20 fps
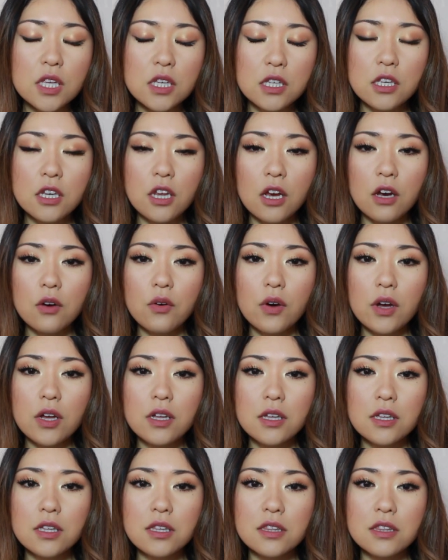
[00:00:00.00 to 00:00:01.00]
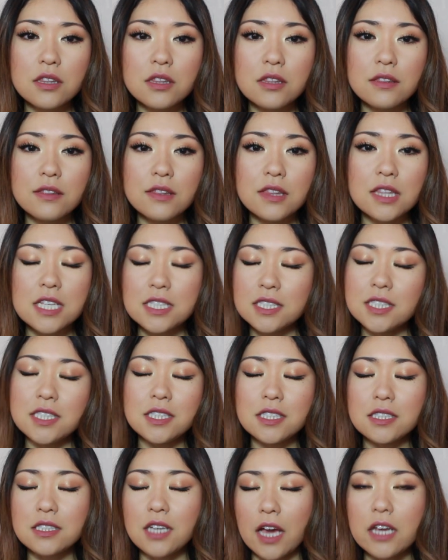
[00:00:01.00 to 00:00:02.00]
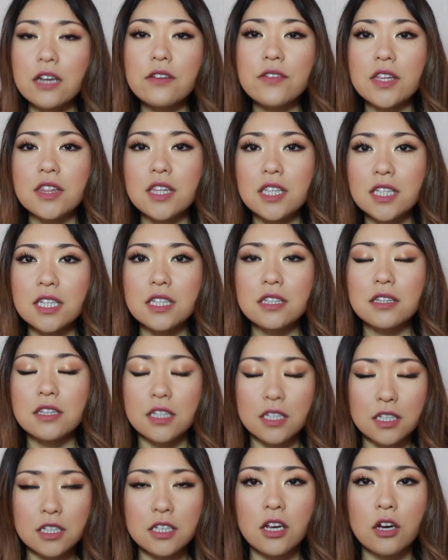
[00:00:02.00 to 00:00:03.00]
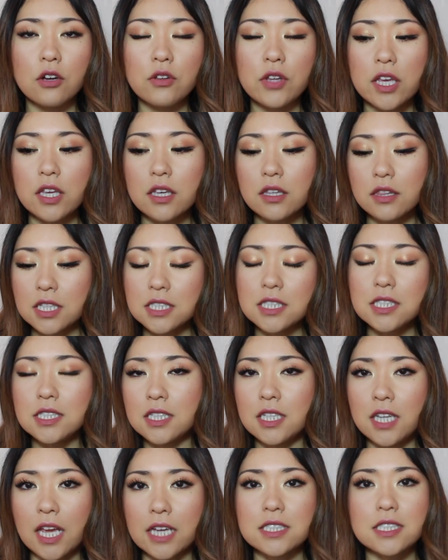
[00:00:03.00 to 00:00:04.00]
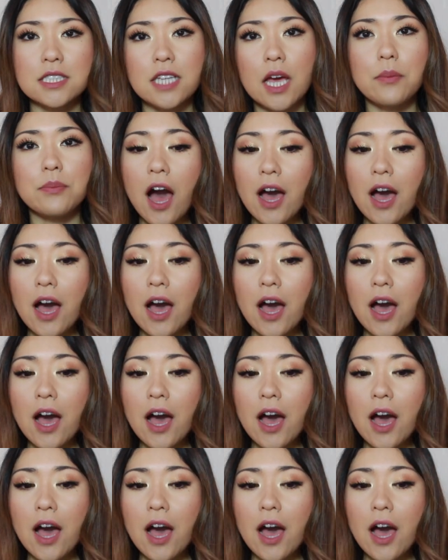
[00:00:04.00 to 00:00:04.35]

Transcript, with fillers: you know, this is kind of like the, you know, like this is the next step.